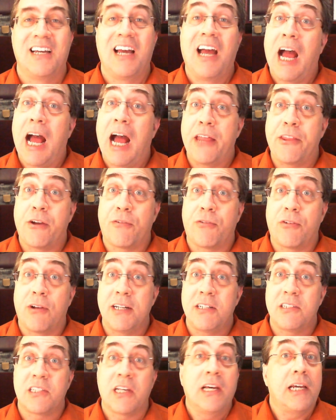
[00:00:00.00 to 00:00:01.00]
Hi there,
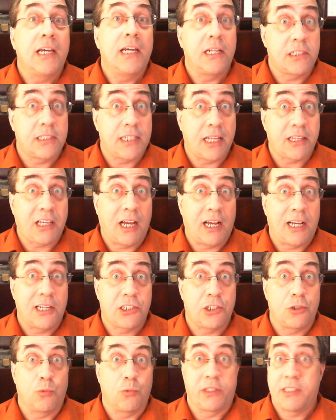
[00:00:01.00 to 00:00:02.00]
friends. It's Seth
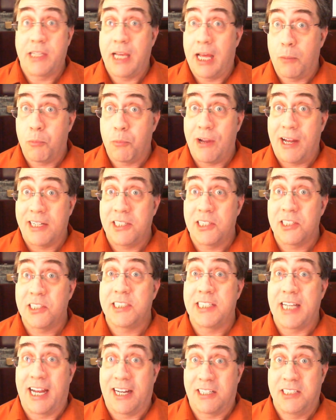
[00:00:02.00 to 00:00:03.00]
Koster with
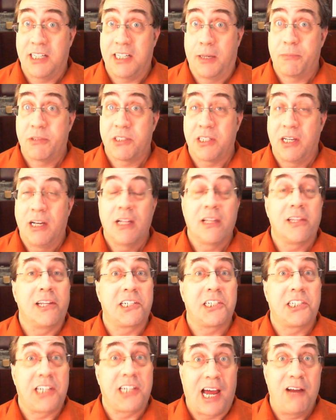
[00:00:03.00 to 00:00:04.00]
Telepractice Tech Tips.
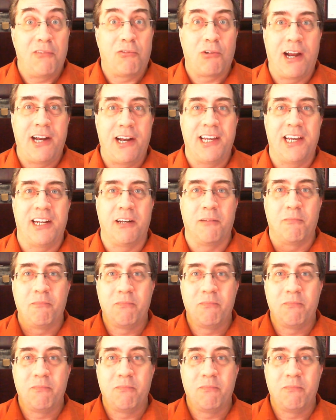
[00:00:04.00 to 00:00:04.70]
Let's dive right in.